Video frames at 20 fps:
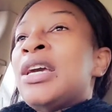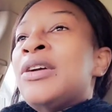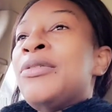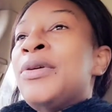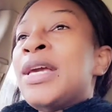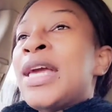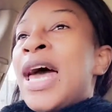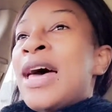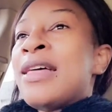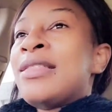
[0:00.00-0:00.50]
and
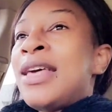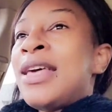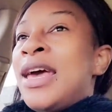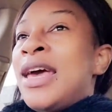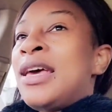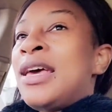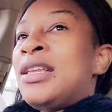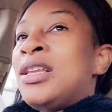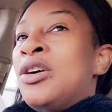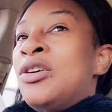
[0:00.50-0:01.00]
we got
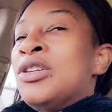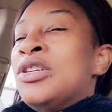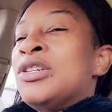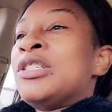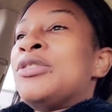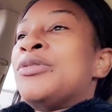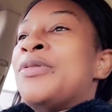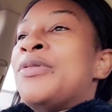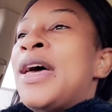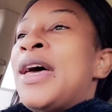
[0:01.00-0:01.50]
that on
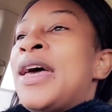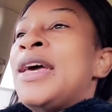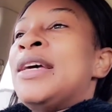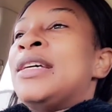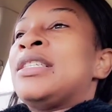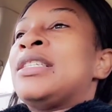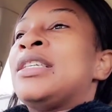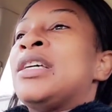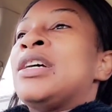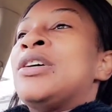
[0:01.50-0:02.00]
this
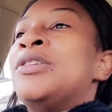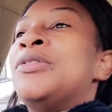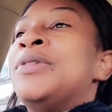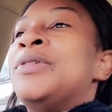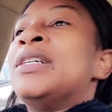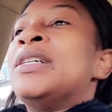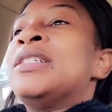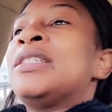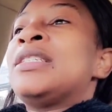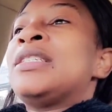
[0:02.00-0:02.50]
way, so
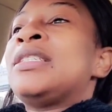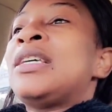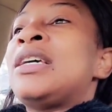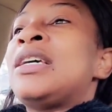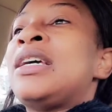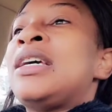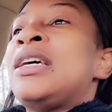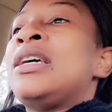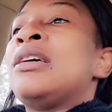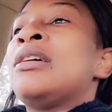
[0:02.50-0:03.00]
we'll
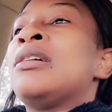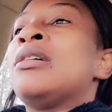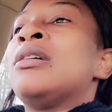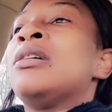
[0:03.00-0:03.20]
see.